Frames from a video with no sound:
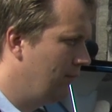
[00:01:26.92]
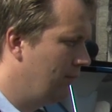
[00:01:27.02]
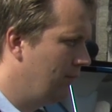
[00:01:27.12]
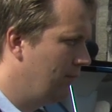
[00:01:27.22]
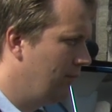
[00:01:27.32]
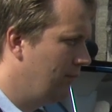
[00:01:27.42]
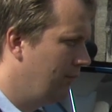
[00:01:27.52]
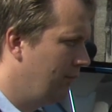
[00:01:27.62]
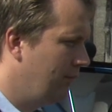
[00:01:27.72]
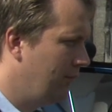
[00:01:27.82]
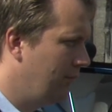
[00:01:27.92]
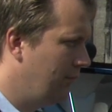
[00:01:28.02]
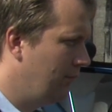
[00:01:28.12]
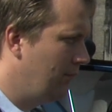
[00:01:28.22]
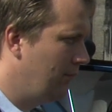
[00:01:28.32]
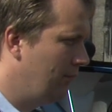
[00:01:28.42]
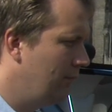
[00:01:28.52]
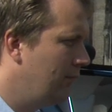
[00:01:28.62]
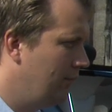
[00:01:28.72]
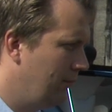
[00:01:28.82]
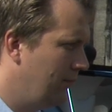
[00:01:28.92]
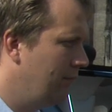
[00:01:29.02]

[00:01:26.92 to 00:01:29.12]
This person isn't speaking.